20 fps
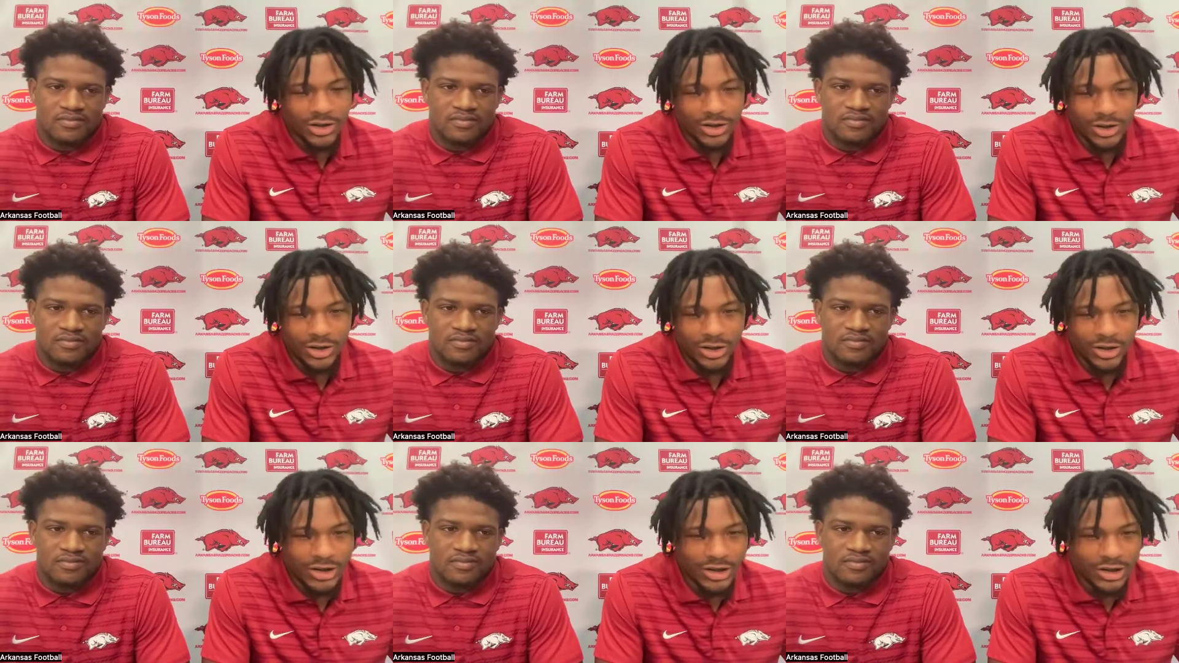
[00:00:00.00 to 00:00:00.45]

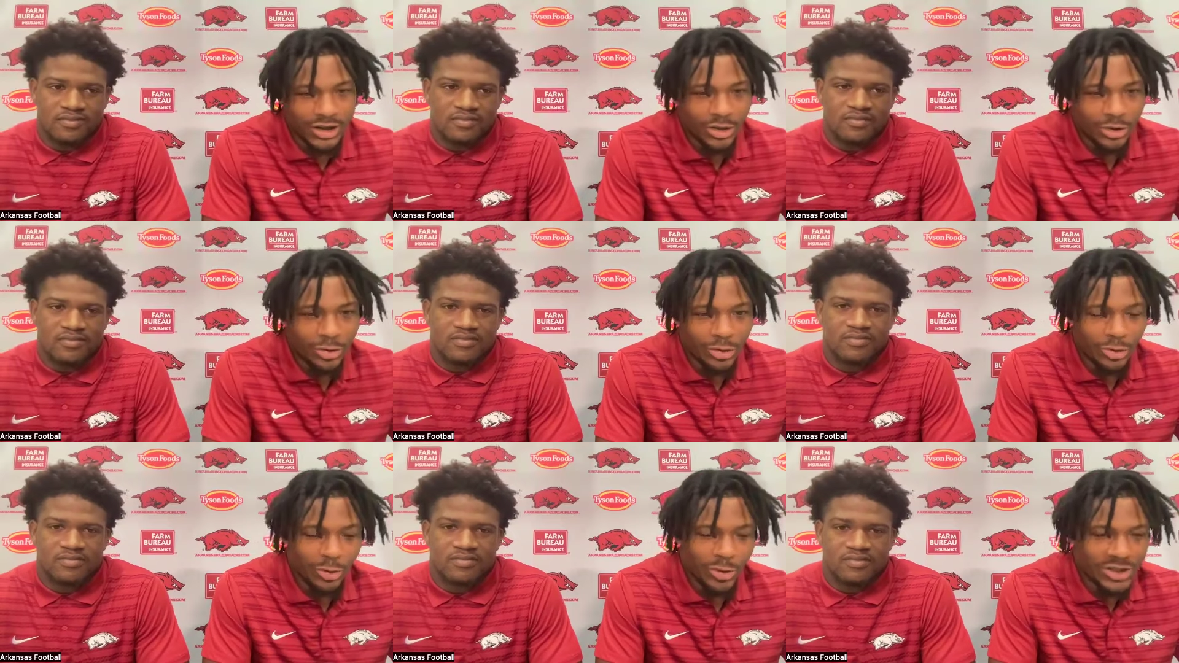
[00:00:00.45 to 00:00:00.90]
Speaker 1: uh,
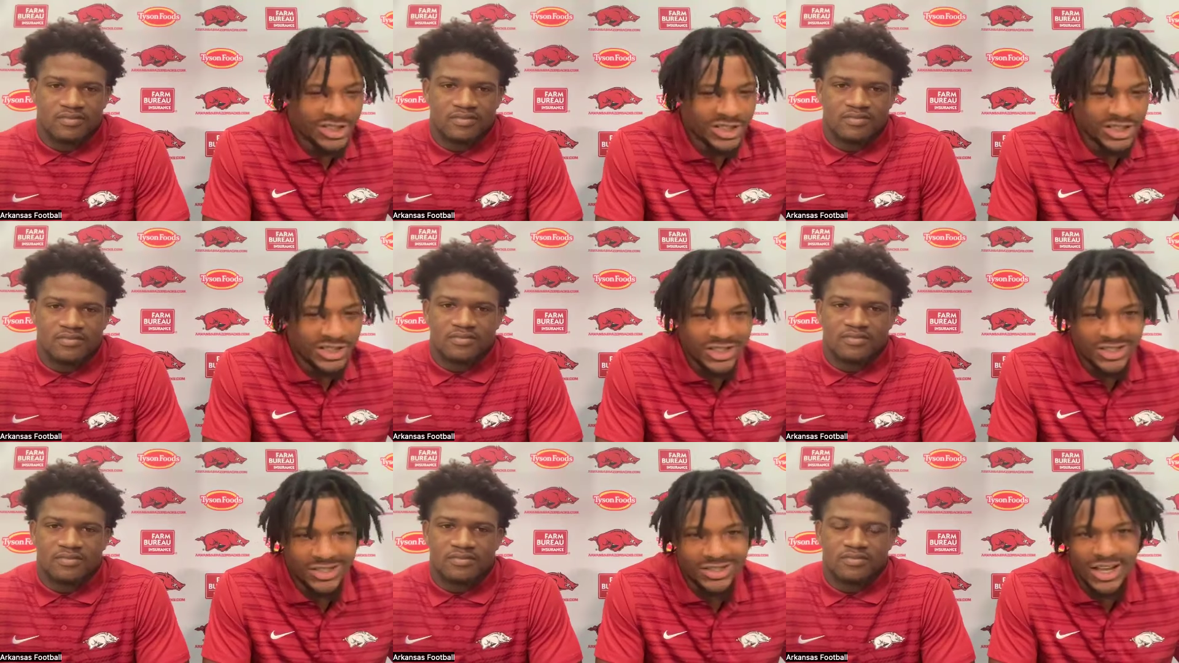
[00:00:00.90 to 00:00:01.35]
we
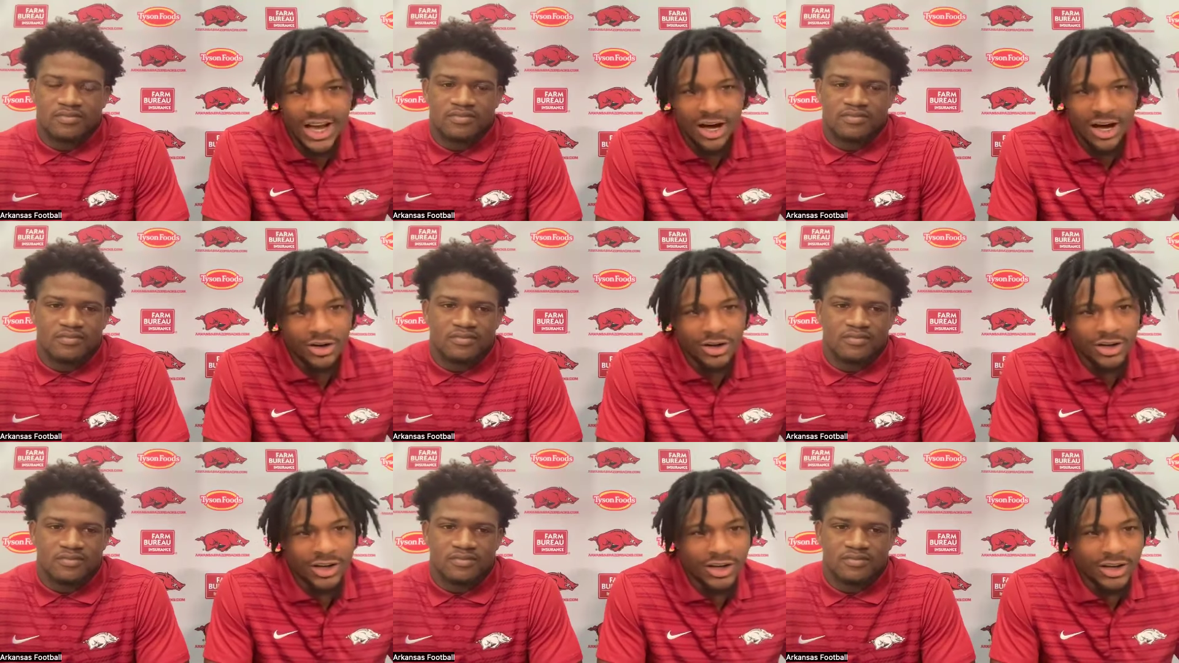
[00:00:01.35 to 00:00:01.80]
wasn't just
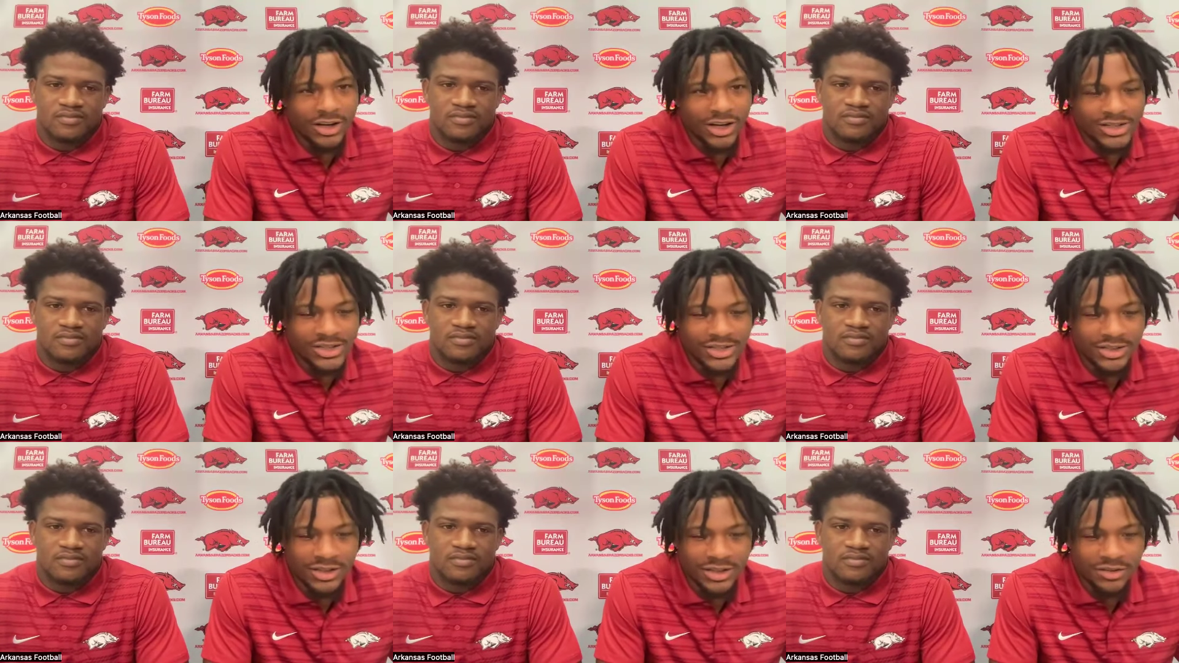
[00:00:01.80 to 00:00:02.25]
dialed in
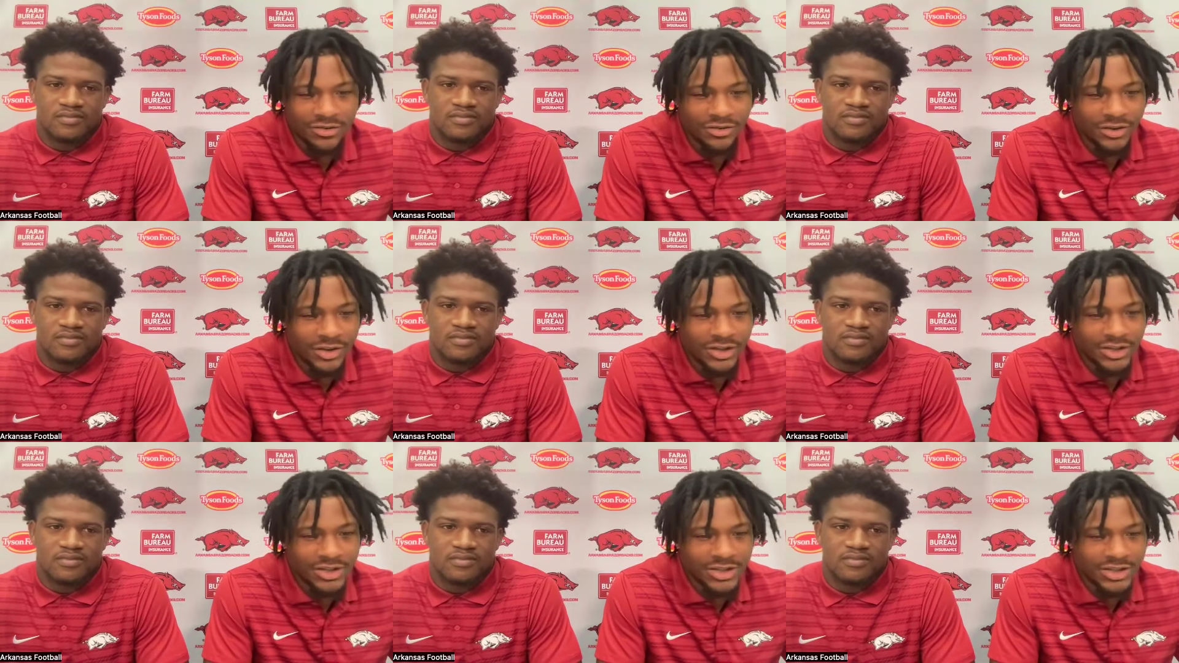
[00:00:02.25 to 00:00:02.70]
as a
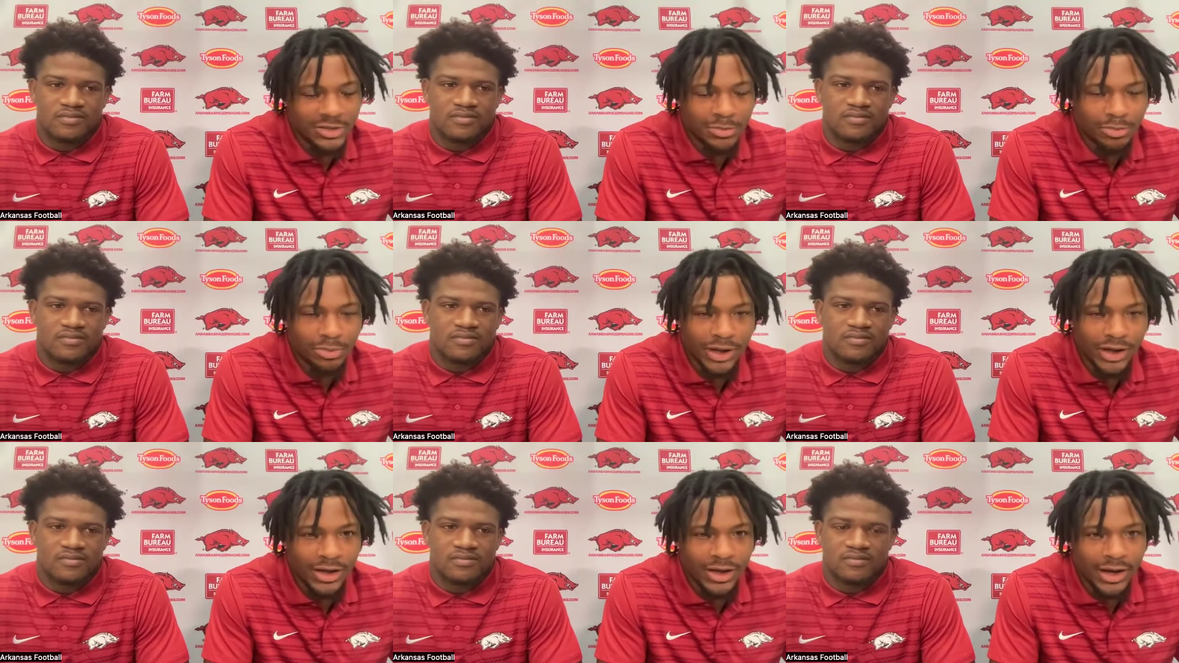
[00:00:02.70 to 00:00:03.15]
defense to
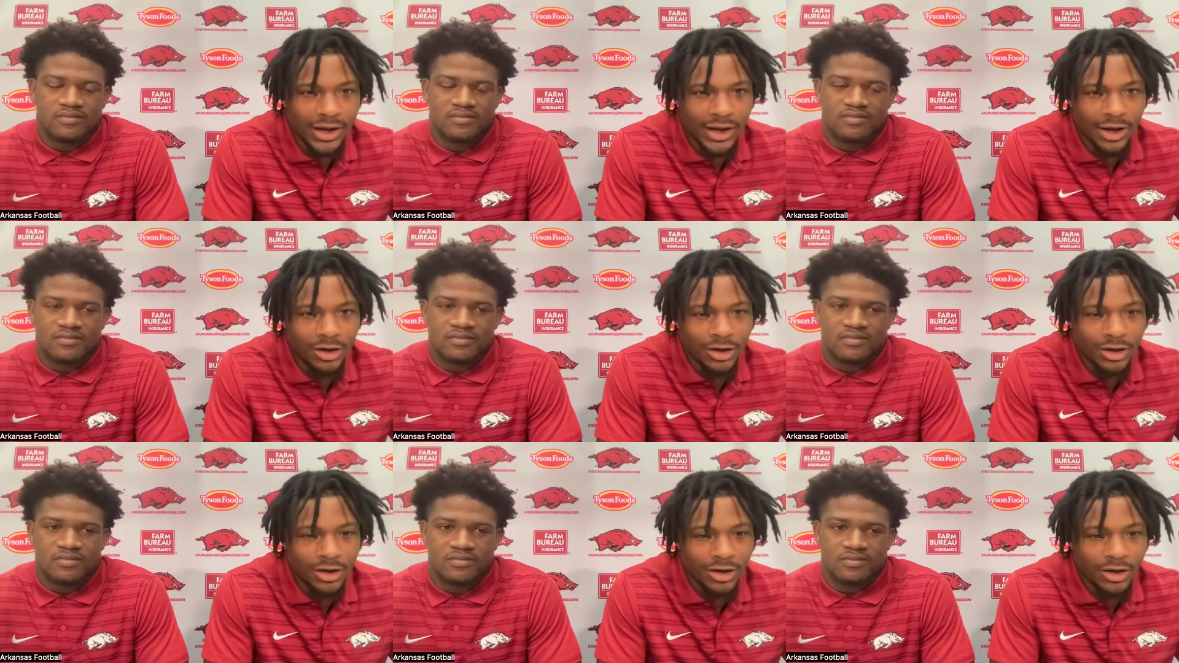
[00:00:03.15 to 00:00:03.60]
play
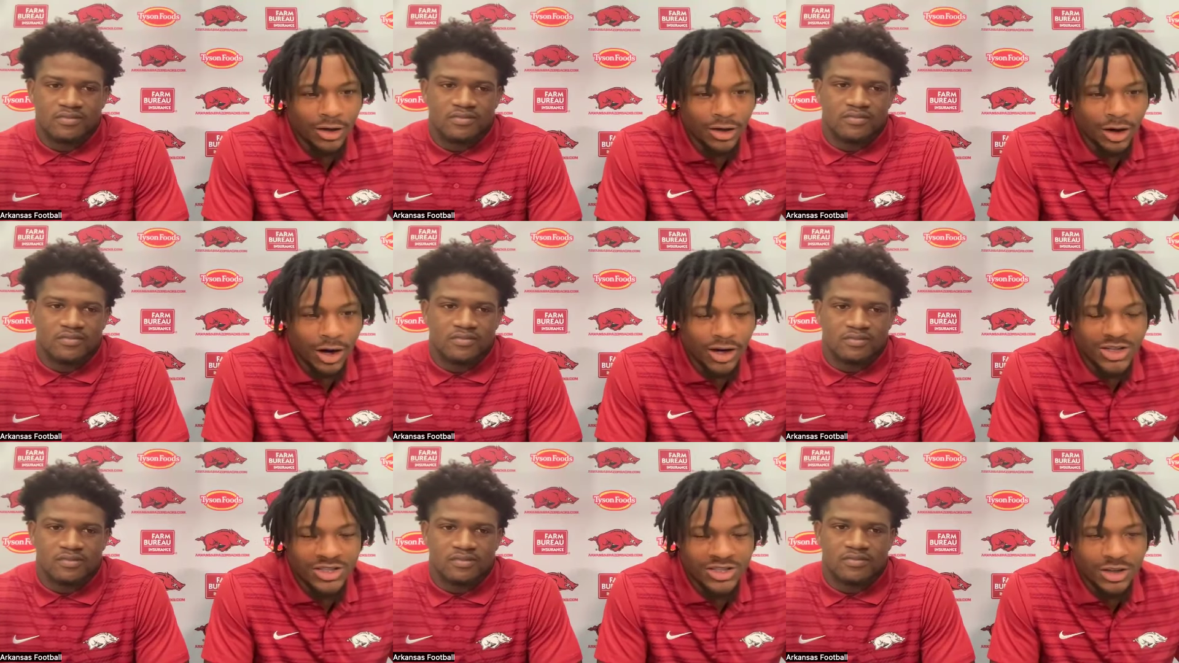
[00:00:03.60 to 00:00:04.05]
at uh
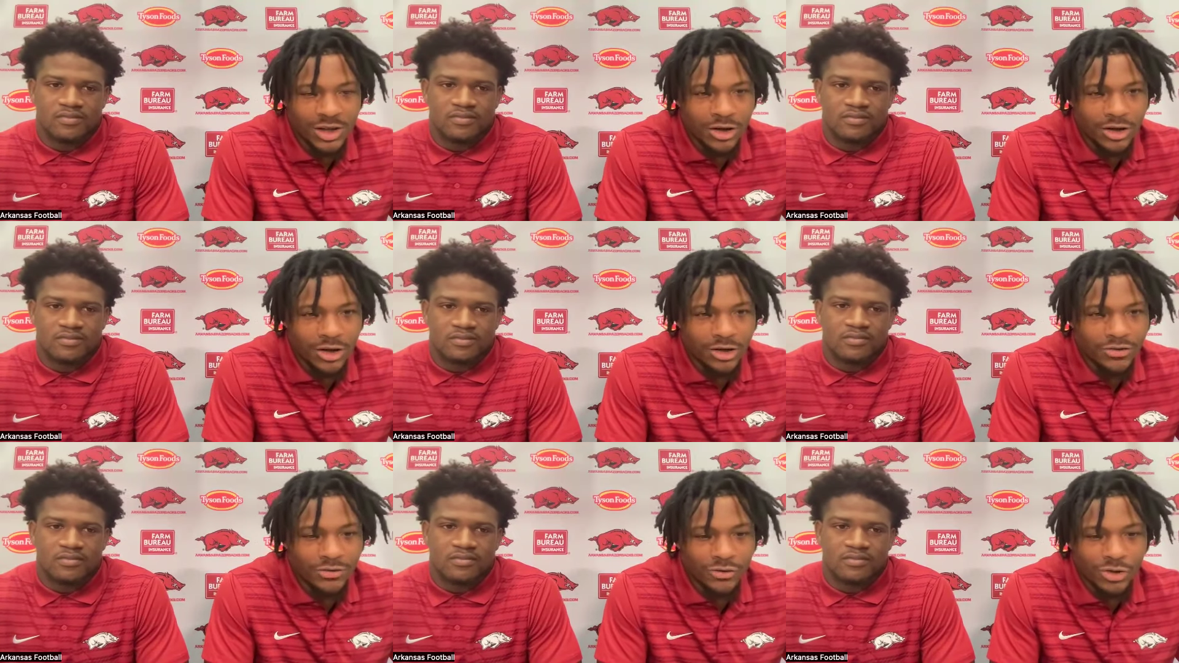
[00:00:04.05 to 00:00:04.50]
our
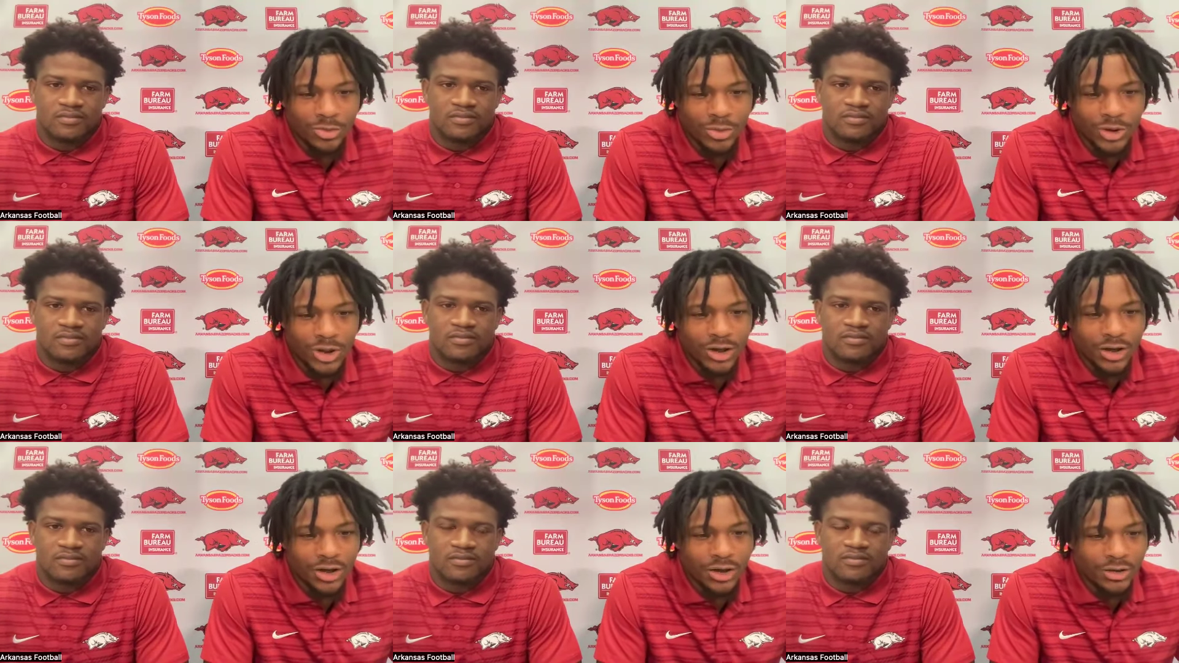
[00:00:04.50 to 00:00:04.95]
standard of
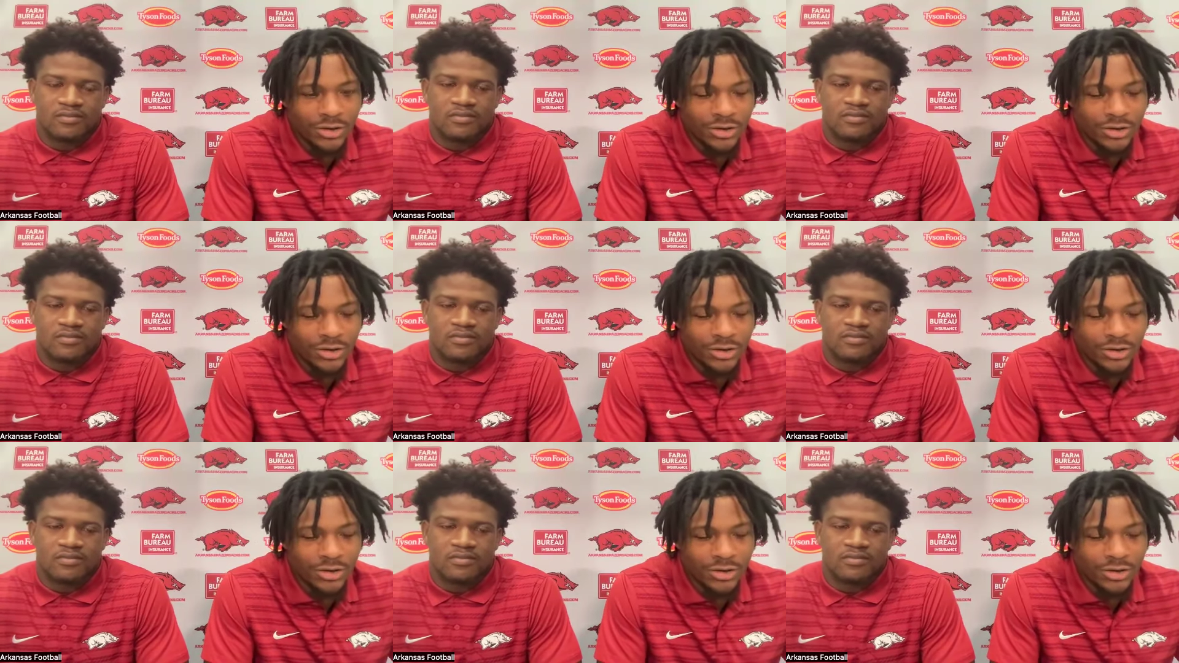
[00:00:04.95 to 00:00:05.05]
football.